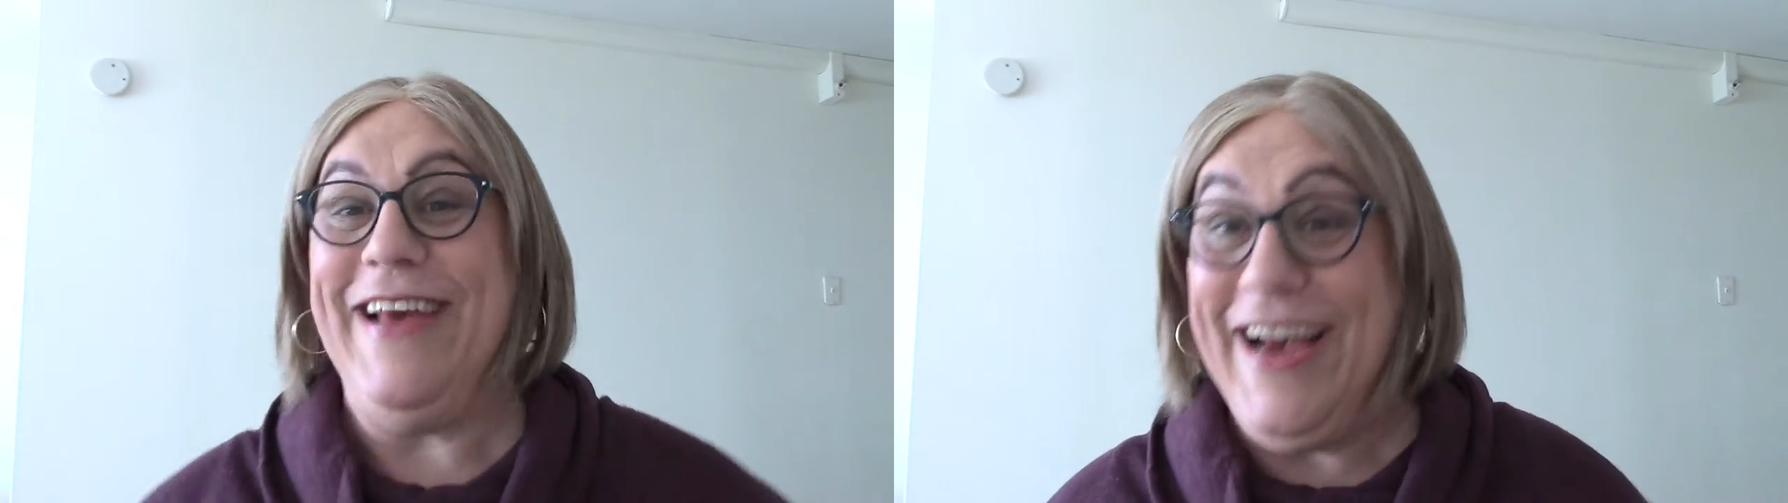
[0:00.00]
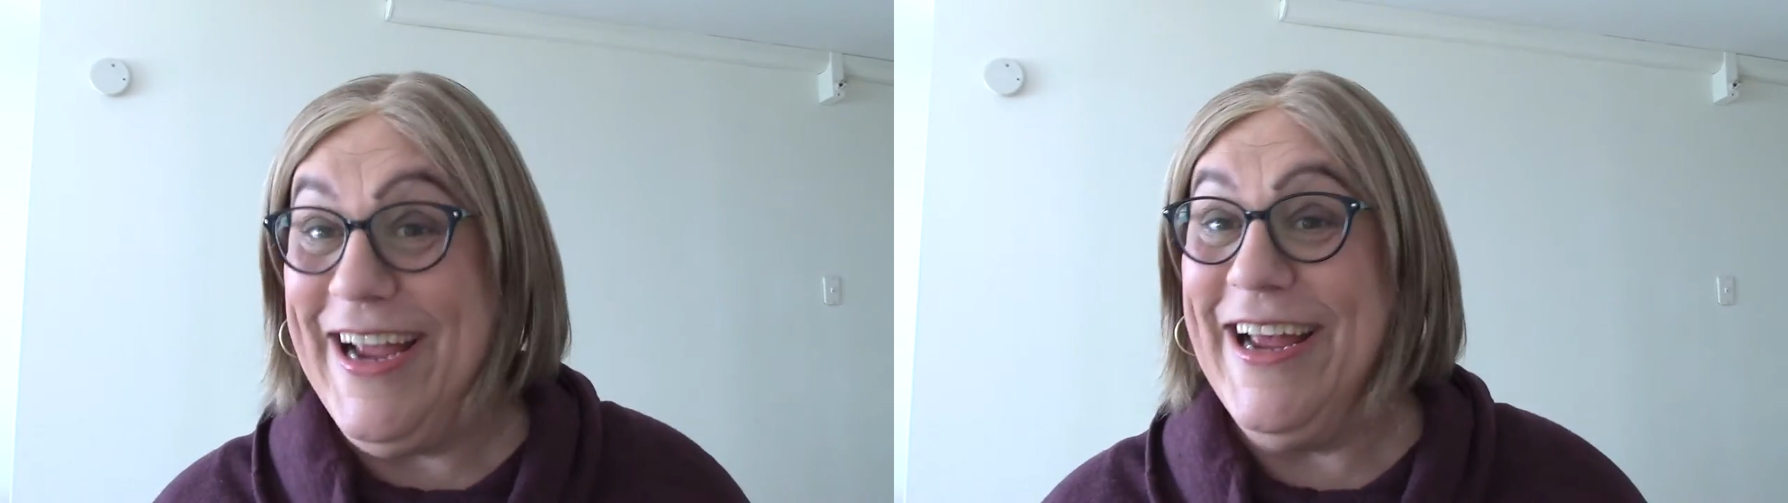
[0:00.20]

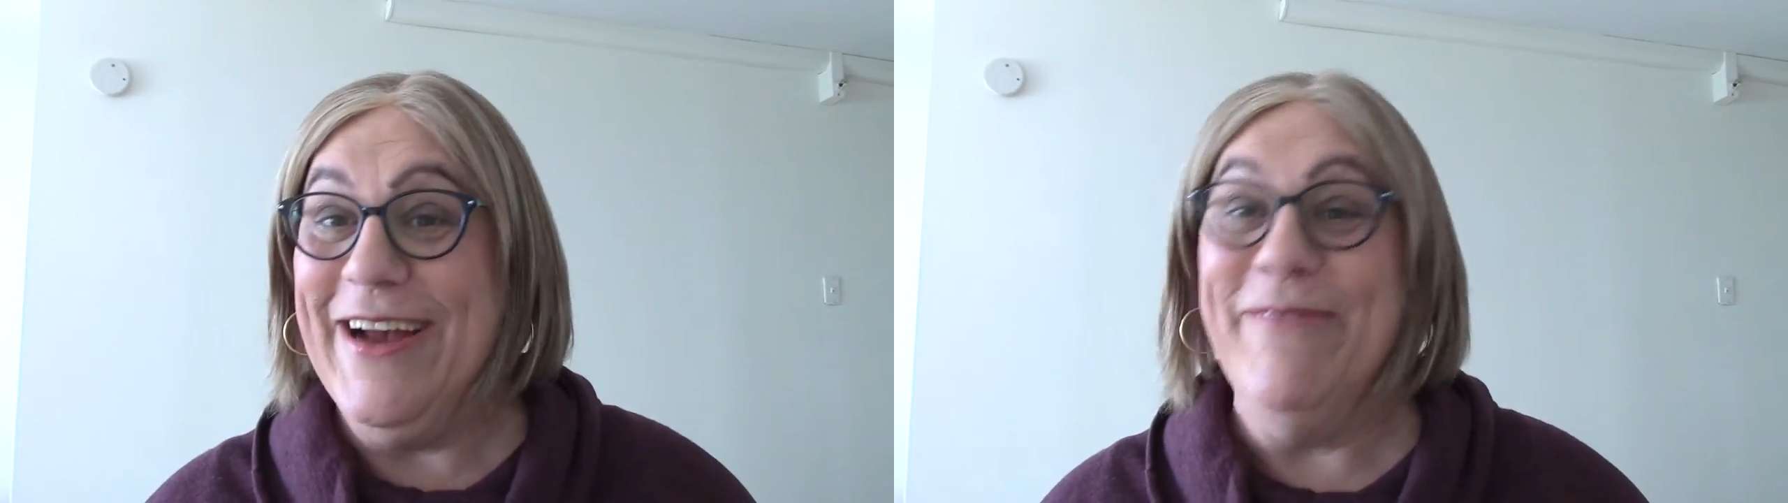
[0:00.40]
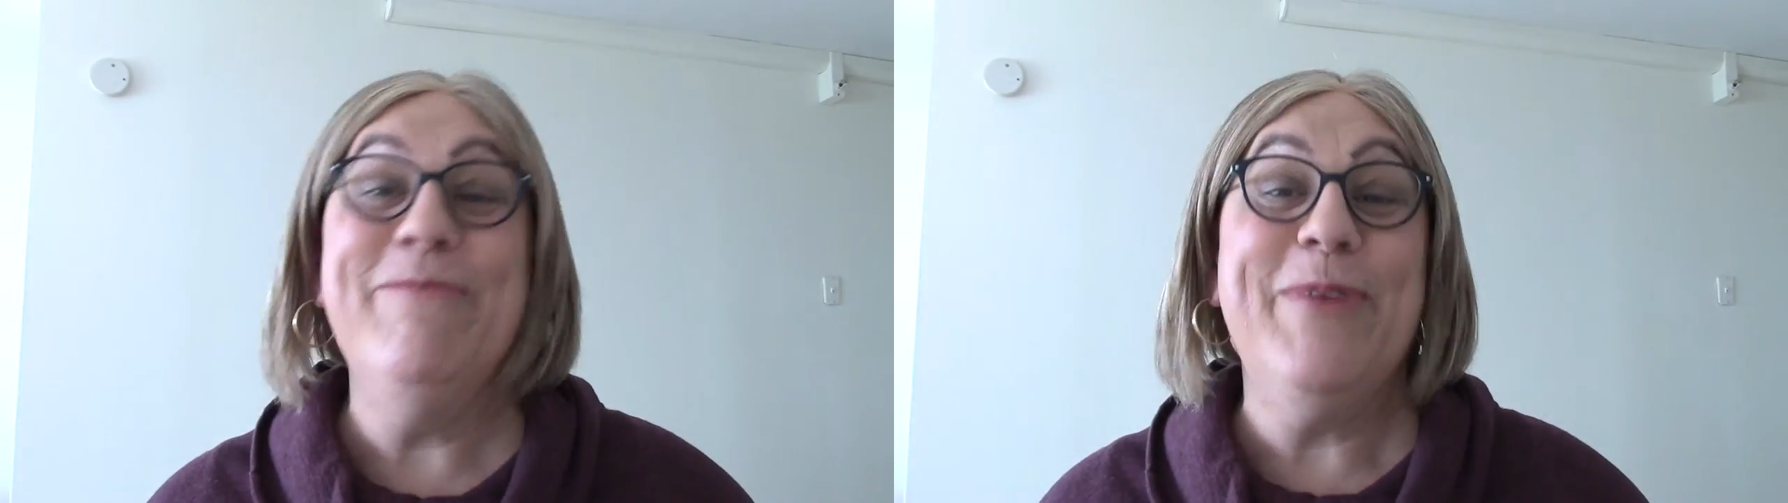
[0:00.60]
I
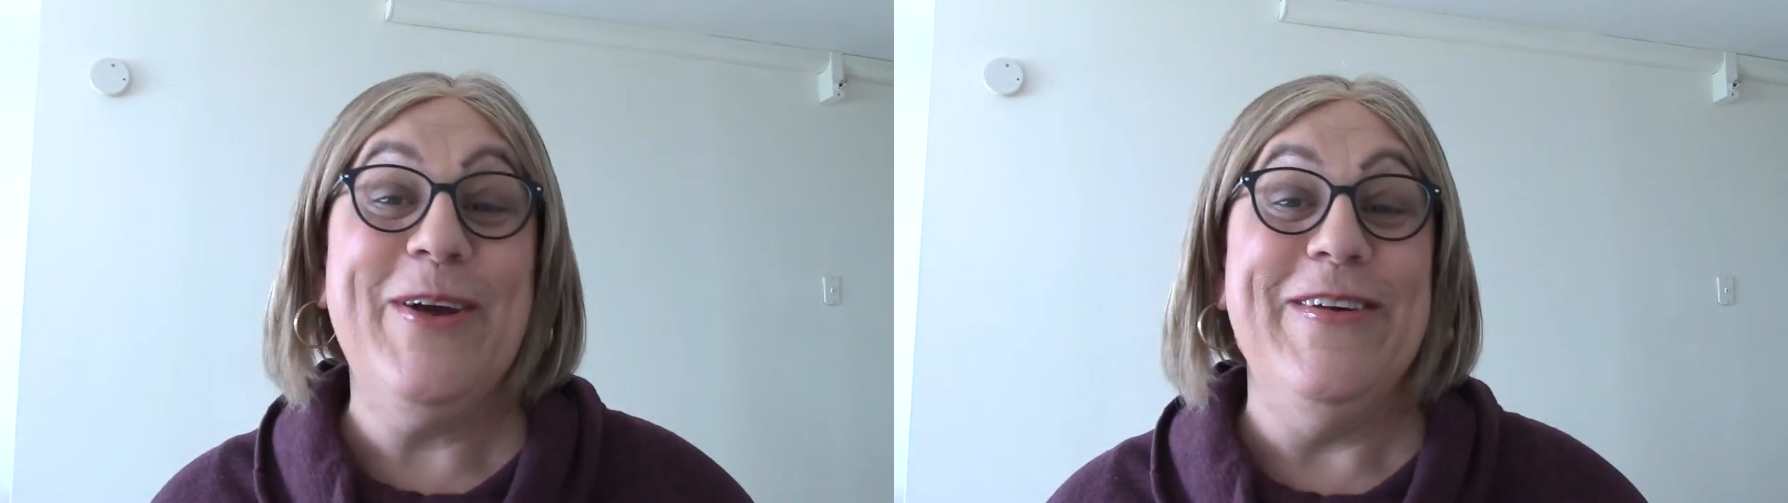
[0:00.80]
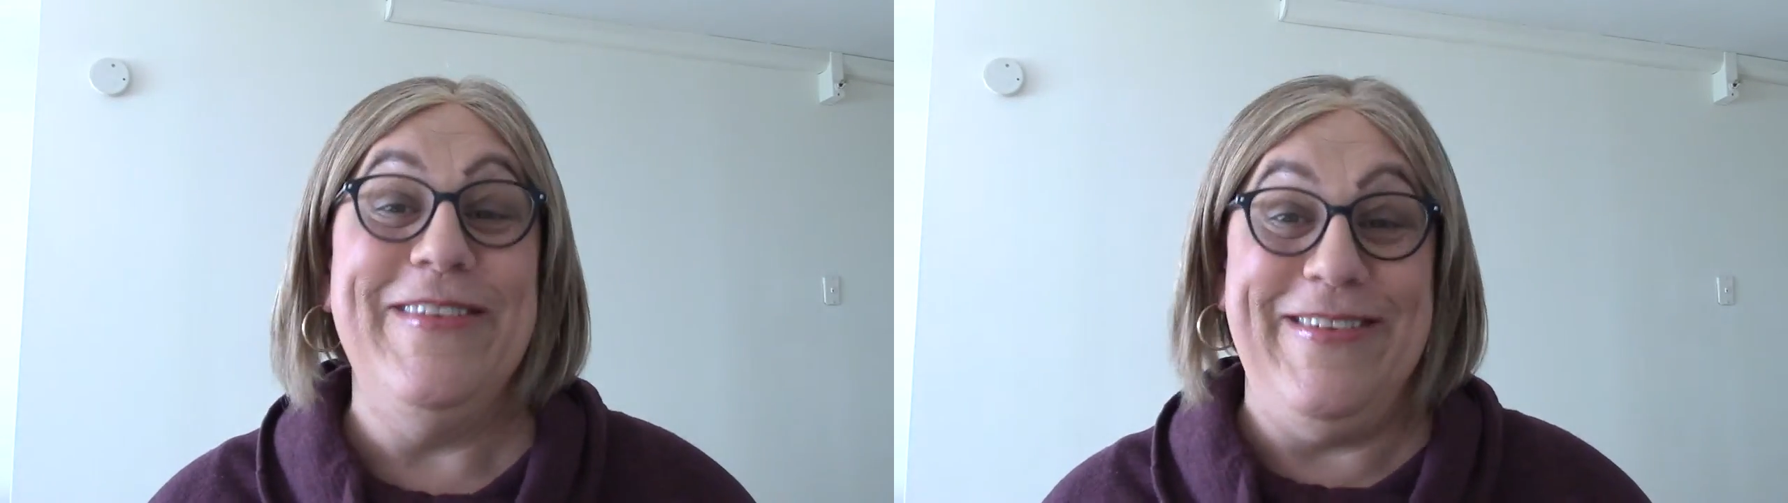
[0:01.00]
am
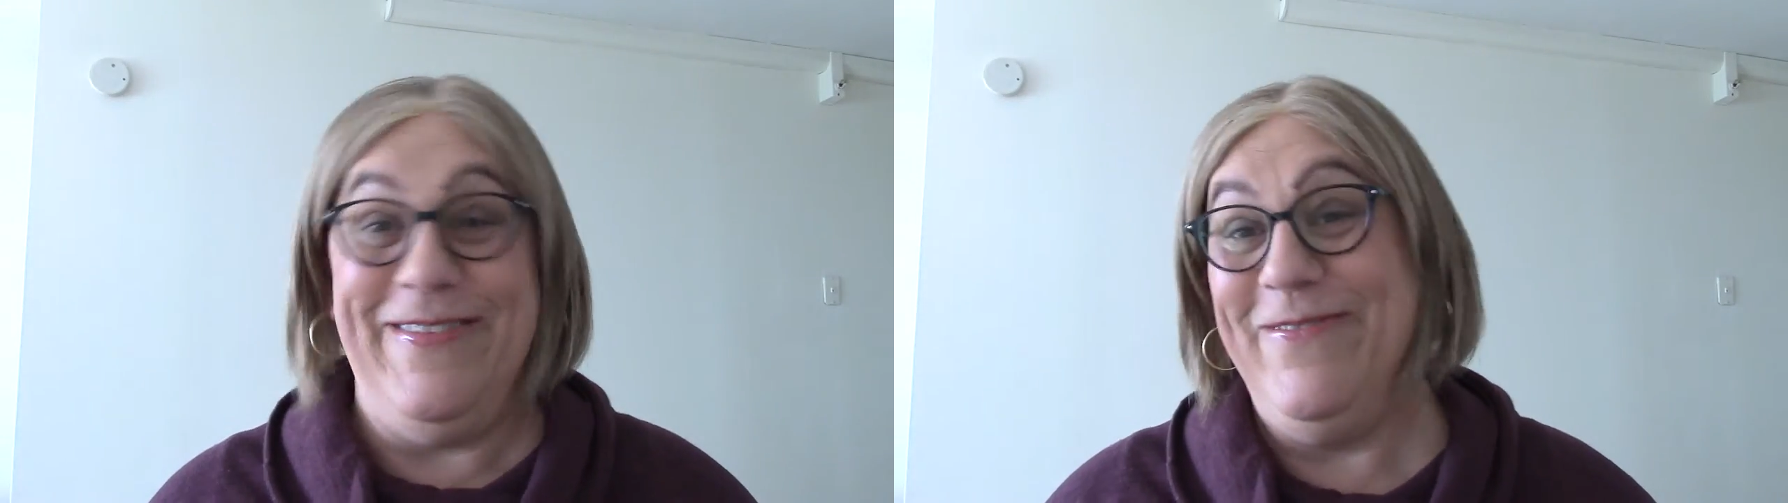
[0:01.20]
because